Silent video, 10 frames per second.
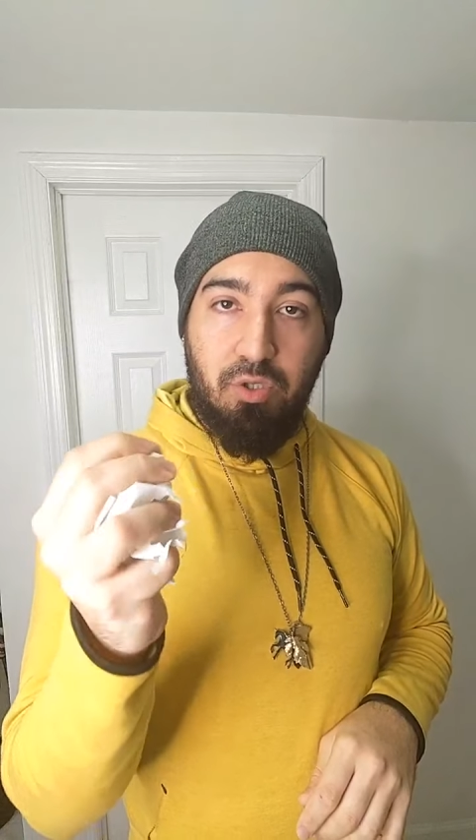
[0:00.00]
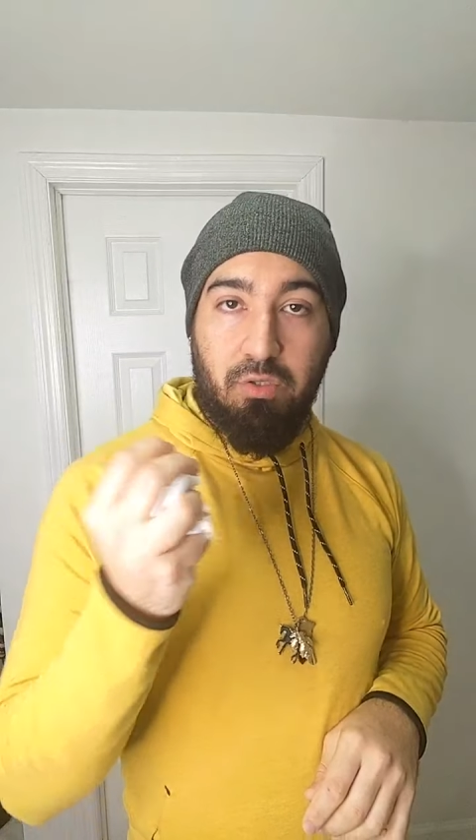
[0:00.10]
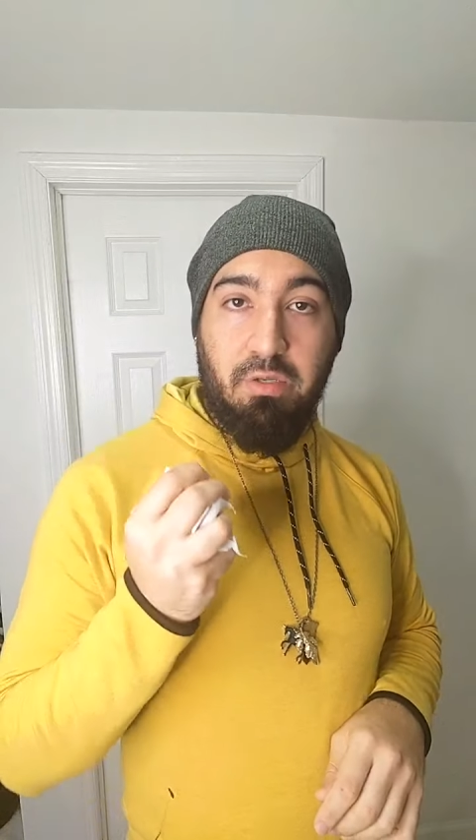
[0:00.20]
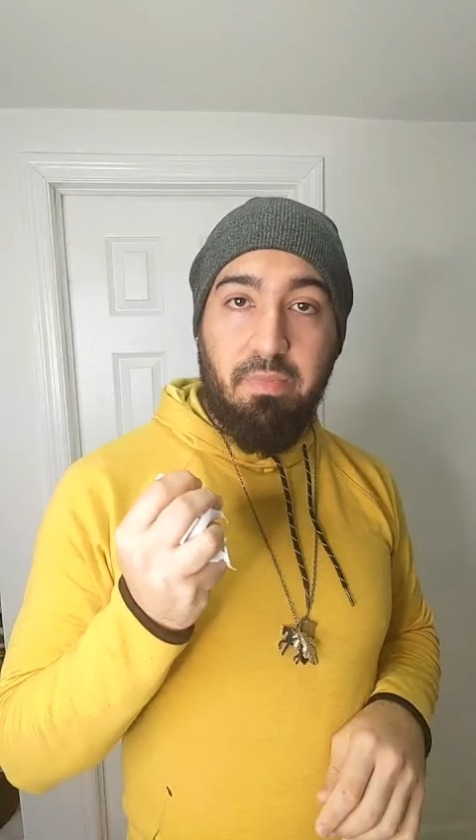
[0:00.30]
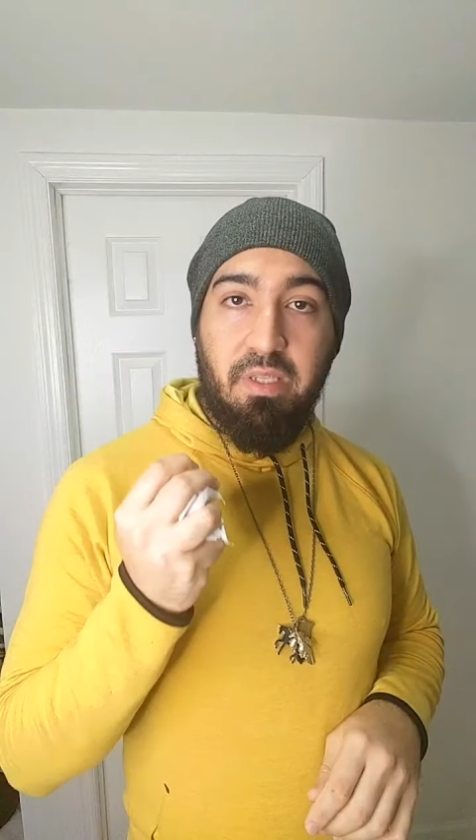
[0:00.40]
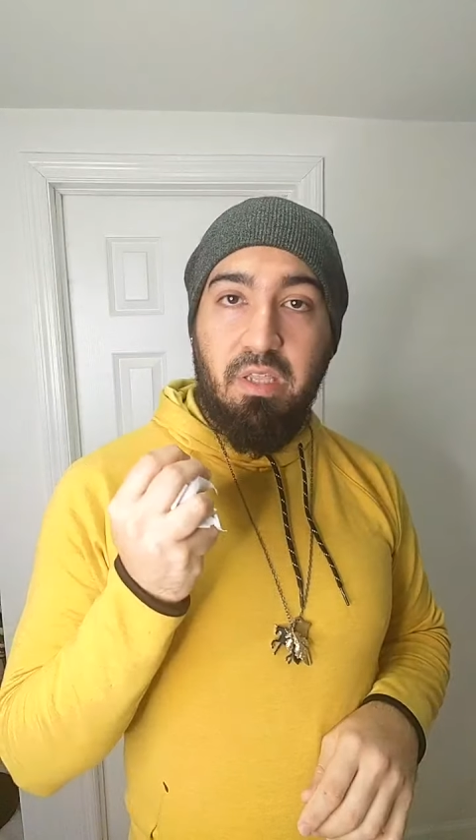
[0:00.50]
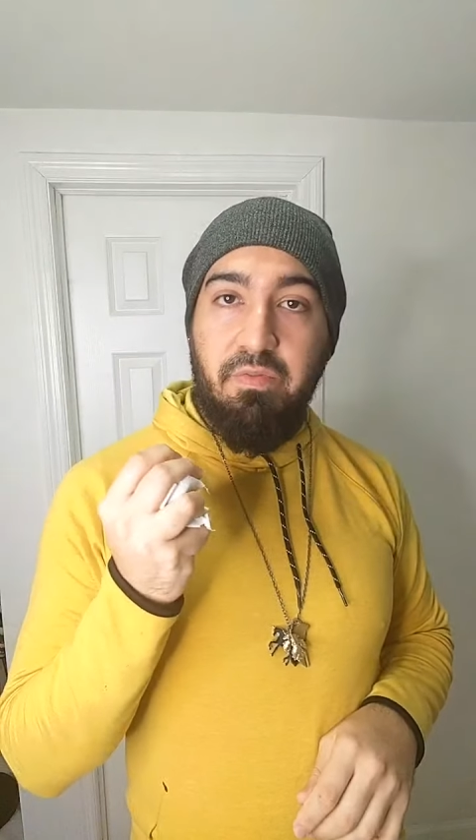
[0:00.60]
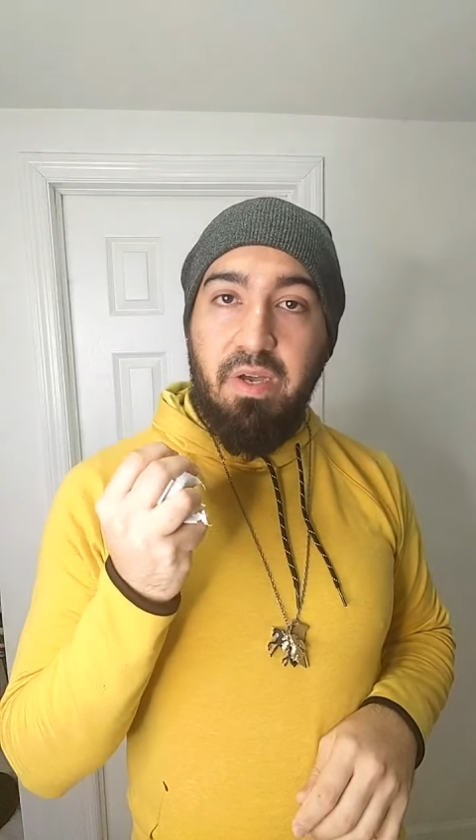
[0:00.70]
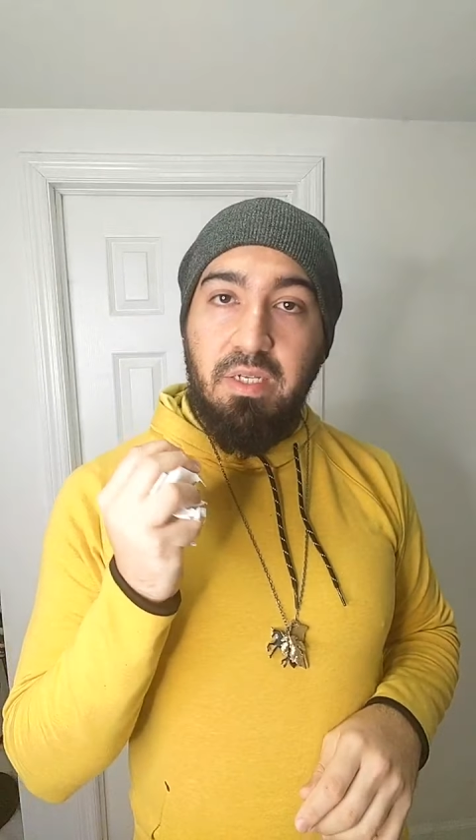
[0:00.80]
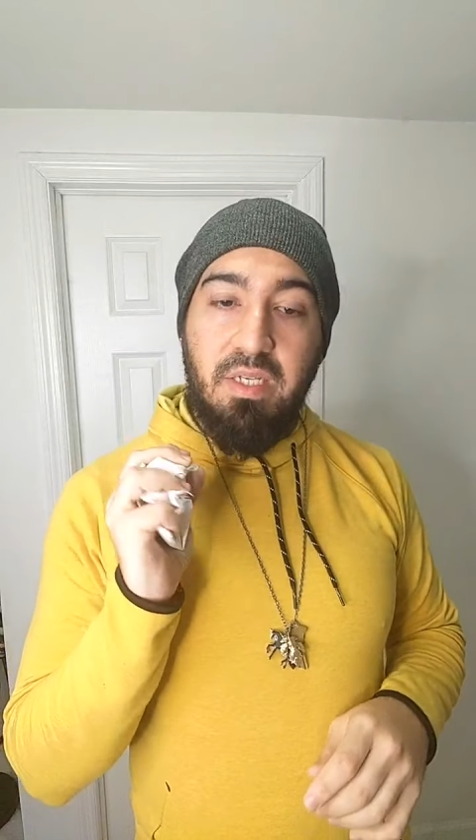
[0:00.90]
You give me the
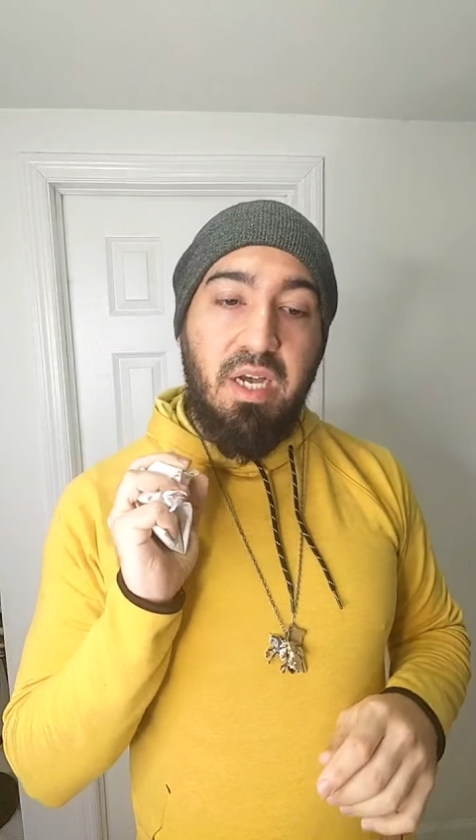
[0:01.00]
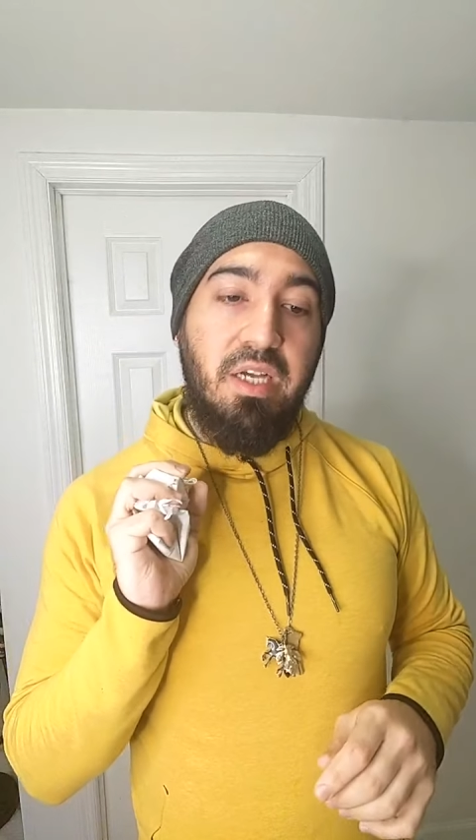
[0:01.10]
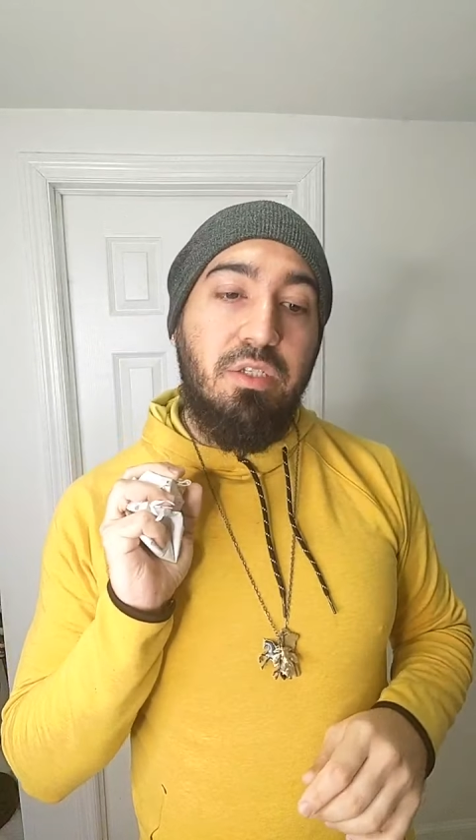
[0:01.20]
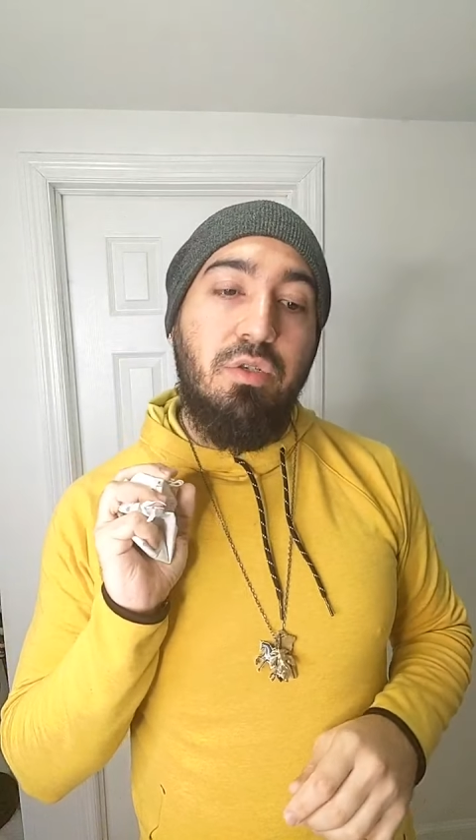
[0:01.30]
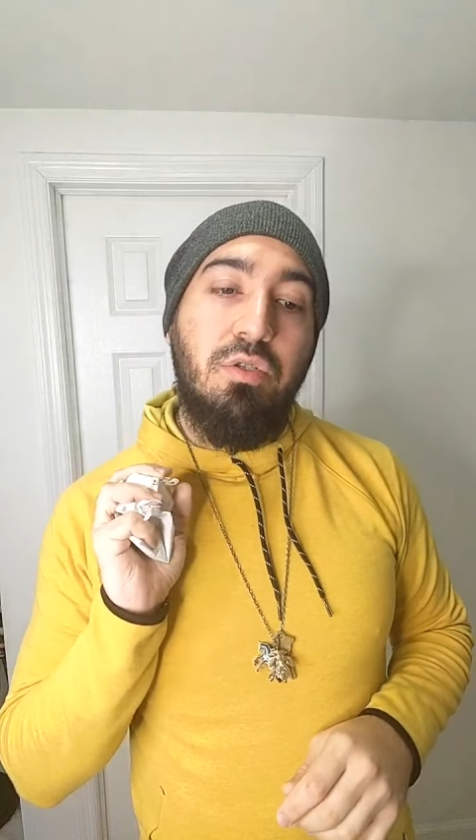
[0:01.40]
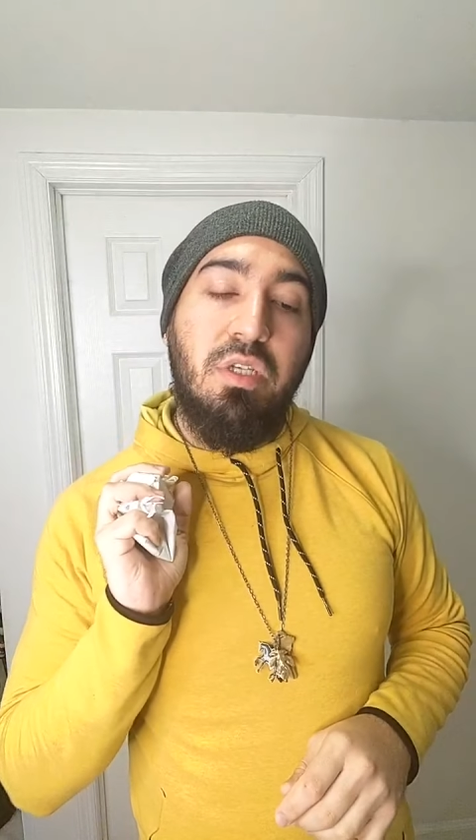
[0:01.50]
advice, I choose